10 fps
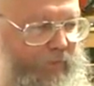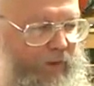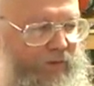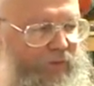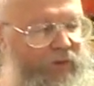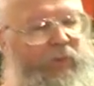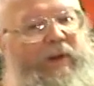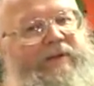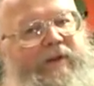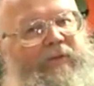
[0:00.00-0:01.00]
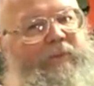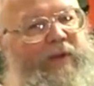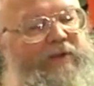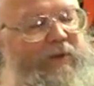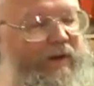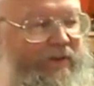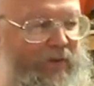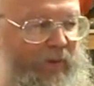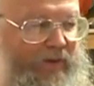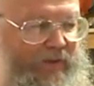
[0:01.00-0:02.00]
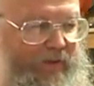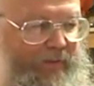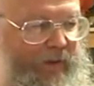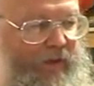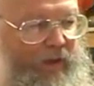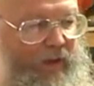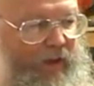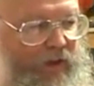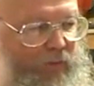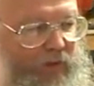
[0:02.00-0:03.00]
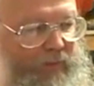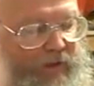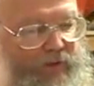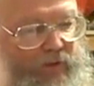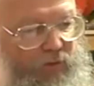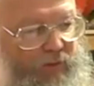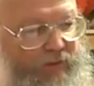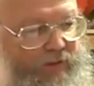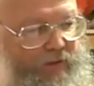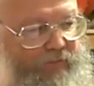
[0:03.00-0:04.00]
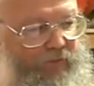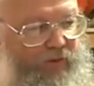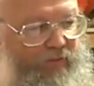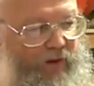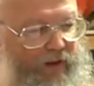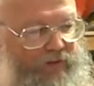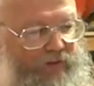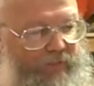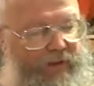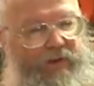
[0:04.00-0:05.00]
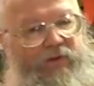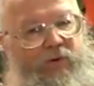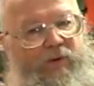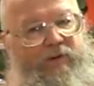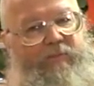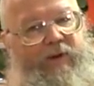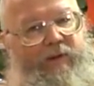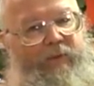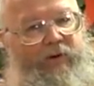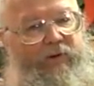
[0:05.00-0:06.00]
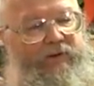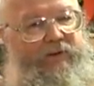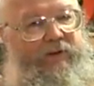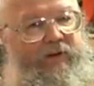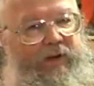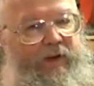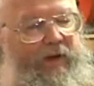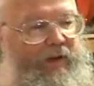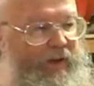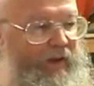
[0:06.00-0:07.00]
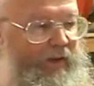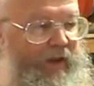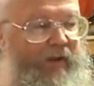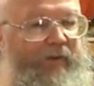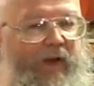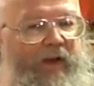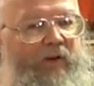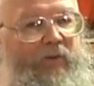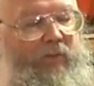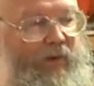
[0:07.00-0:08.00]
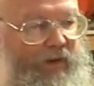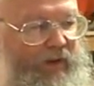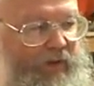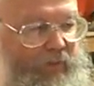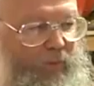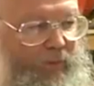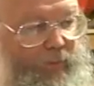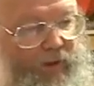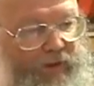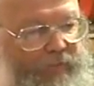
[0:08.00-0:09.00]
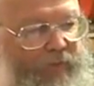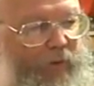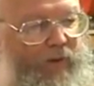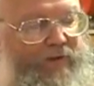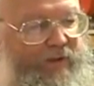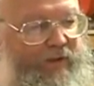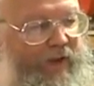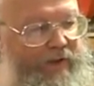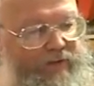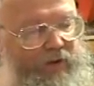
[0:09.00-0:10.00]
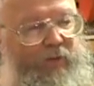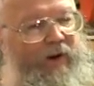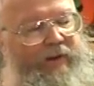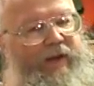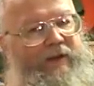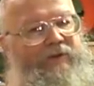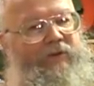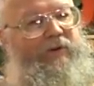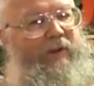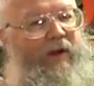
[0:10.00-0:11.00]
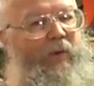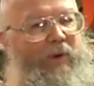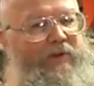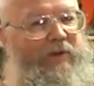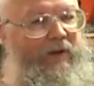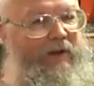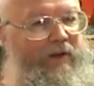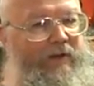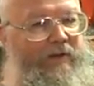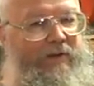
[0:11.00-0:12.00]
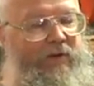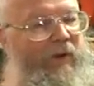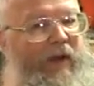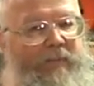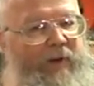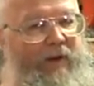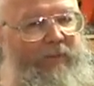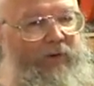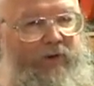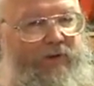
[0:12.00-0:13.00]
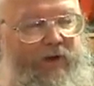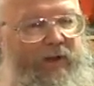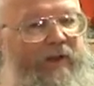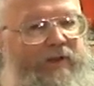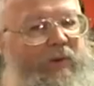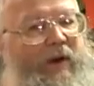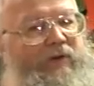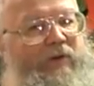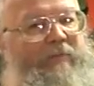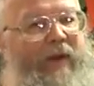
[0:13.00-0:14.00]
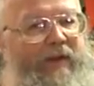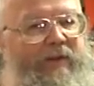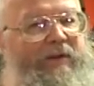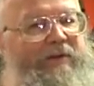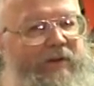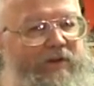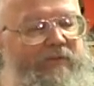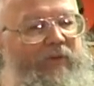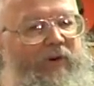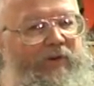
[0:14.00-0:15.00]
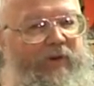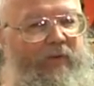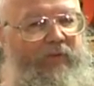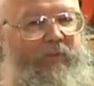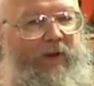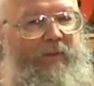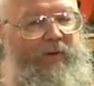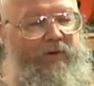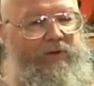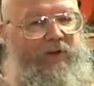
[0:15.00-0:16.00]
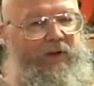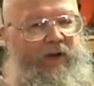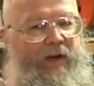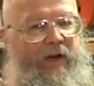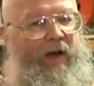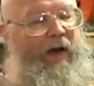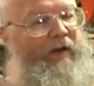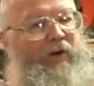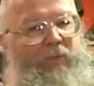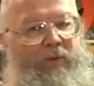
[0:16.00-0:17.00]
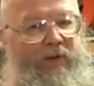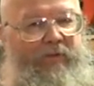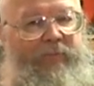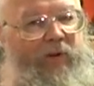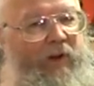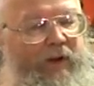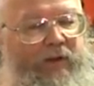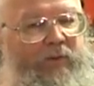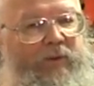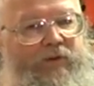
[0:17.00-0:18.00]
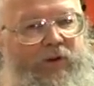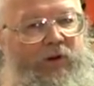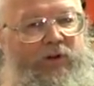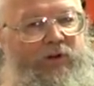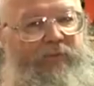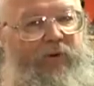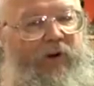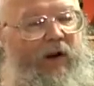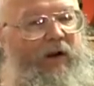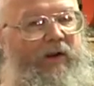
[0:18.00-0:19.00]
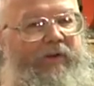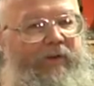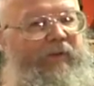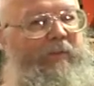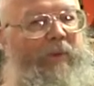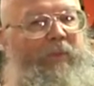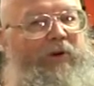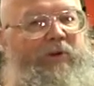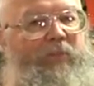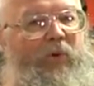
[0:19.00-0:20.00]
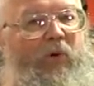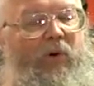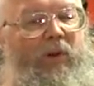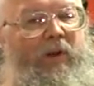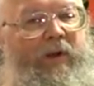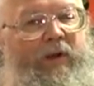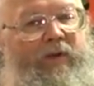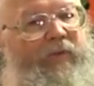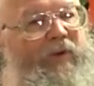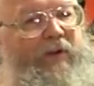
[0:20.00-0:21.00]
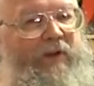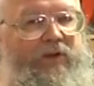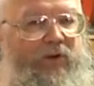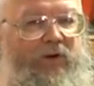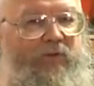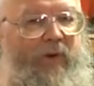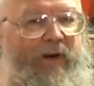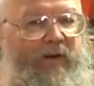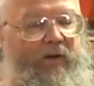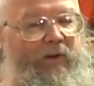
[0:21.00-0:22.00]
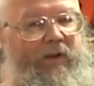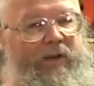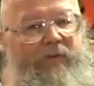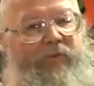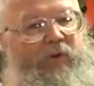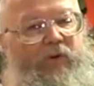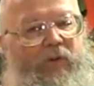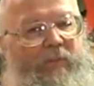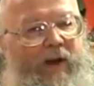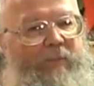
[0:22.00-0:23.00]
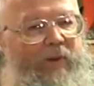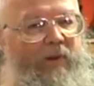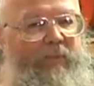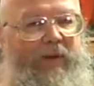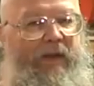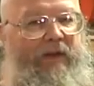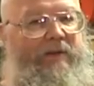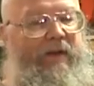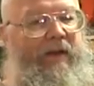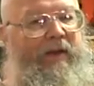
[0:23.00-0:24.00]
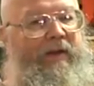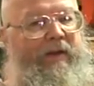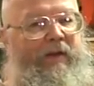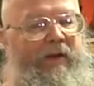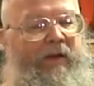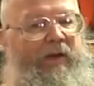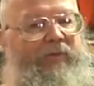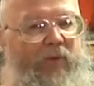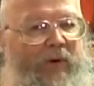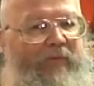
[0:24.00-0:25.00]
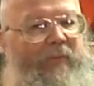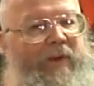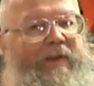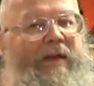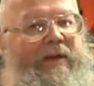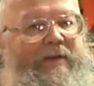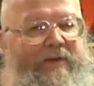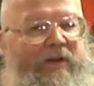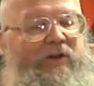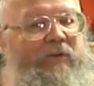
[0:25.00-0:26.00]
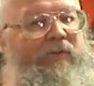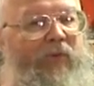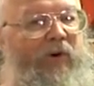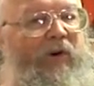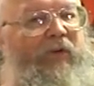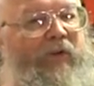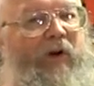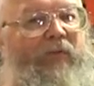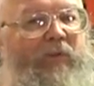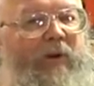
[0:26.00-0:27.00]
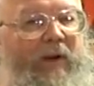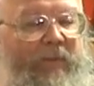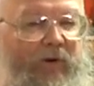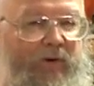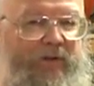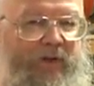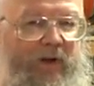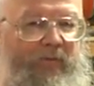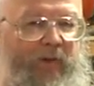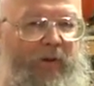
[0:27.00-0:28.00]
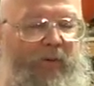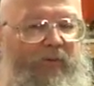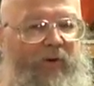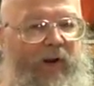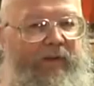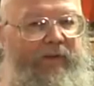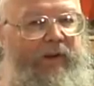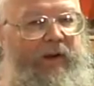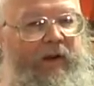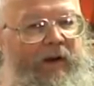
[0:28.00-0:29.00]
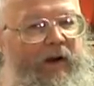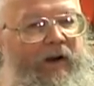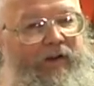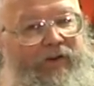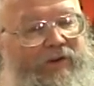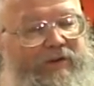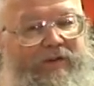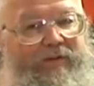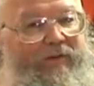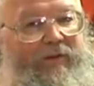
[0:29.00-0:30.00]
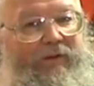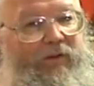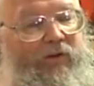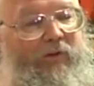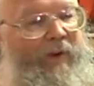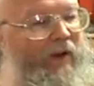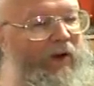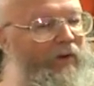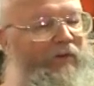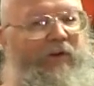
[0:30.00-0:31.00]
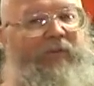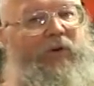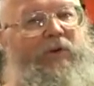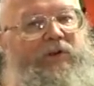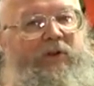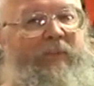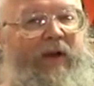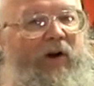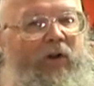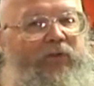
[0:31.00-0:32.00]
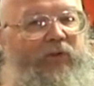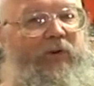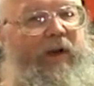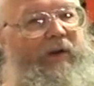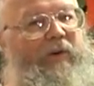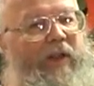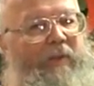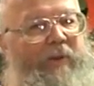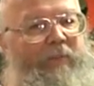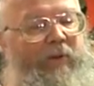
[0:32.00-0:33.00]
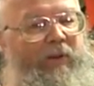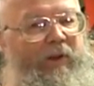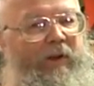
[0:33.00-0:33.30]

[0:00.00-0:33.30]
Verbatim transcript: So at 27 minutes, you ask the question, can you really be a true Christian if you never actually made the choice to become a Christian? Yes, I agree with, well, the, the question, the, the correct answer to that question is you can't become a Christian unless you actually make the decision for yourself to become a Christian. I don't believe belonging to a church, if your card is in some membership role, if you attend church regularly, if you know the Bible beginning to end, if you haven't made that decision for yourself to become a Christian and a follower of Christ, uh, you just you, you may call yourself a Christian by culture. I know a lot of people